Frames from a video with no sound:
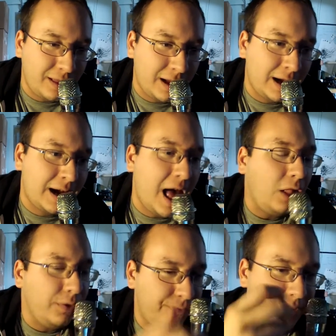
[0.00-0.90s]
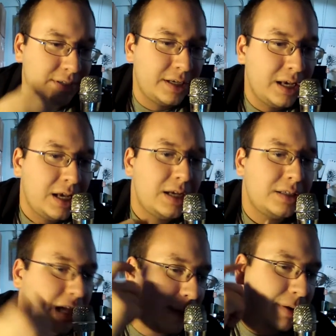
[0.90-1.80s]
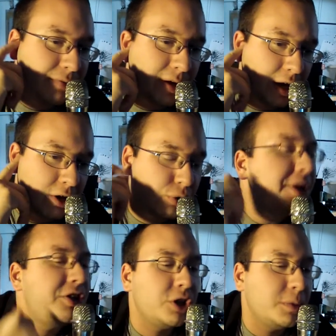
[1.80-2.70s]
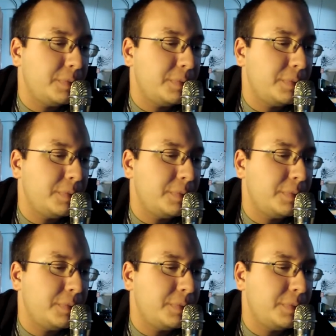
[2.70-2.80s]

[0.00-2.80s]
uh, elephant type of a creature,